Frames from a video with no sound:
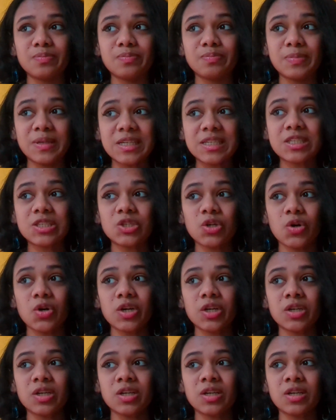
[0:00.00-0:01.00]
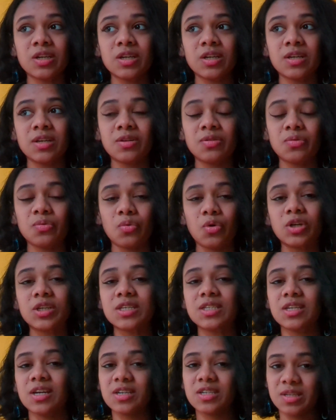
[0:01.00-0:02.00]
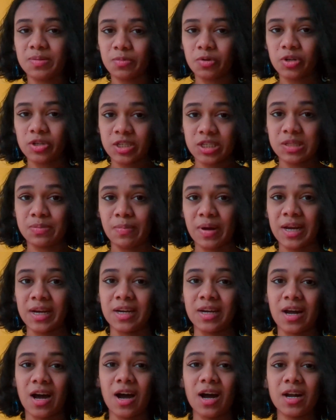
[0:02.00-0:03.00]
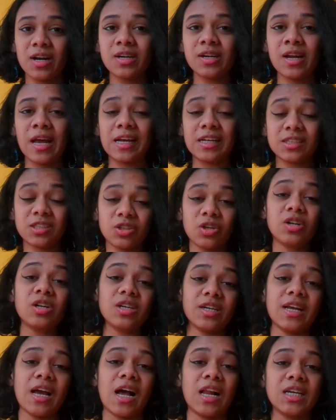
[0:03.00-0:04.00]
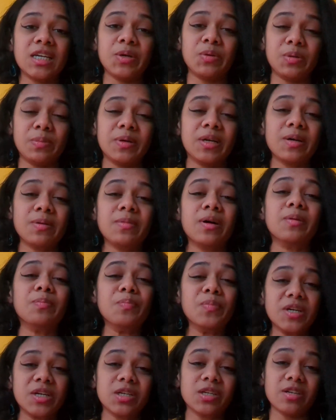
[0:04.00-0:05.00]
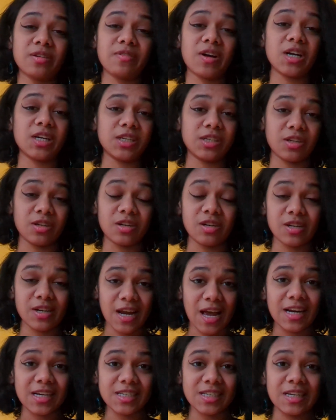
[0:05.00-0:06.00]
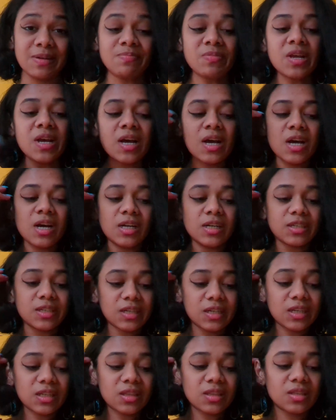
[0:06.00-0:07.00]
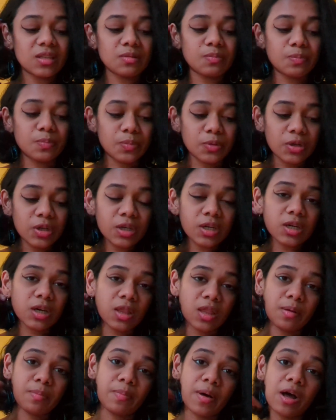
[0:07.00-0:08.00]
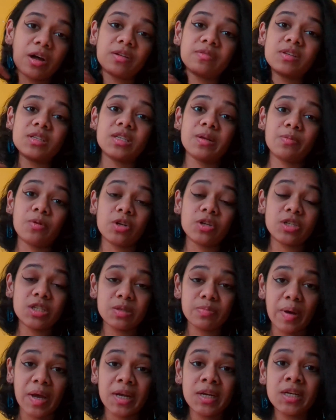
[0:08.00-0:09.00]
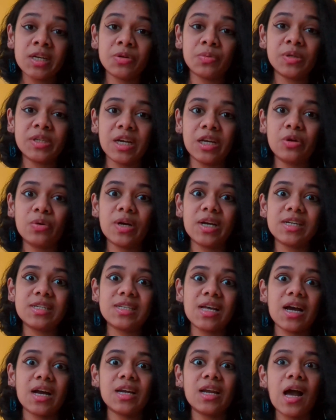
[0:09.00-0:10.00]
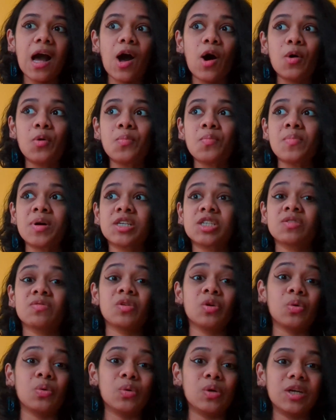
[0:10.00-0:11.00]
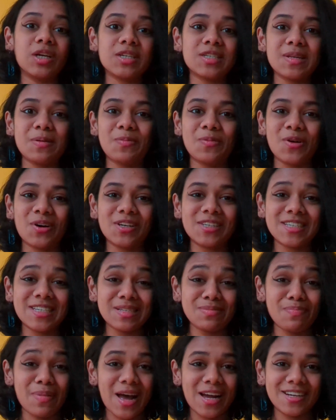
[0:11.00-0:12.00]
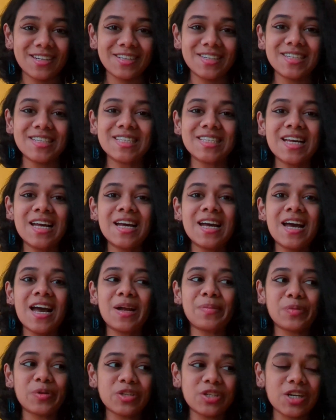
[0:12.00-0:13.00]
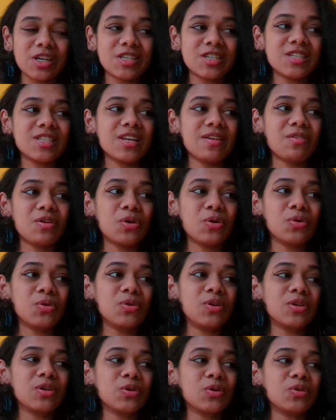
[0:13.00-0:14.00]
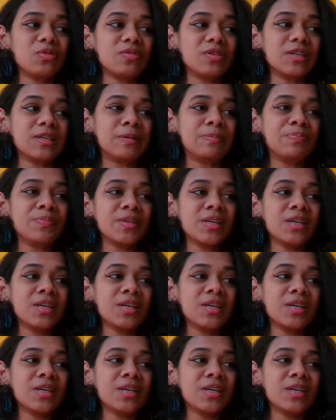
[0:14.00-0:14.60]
based on what is in our subconscious mind. Our external reality will become a mirror of our internal reality. Read the book, The Power of the Subconscious Mind. It will tell you exactly how much of a hold our subconscious patterns and projections have a hold over,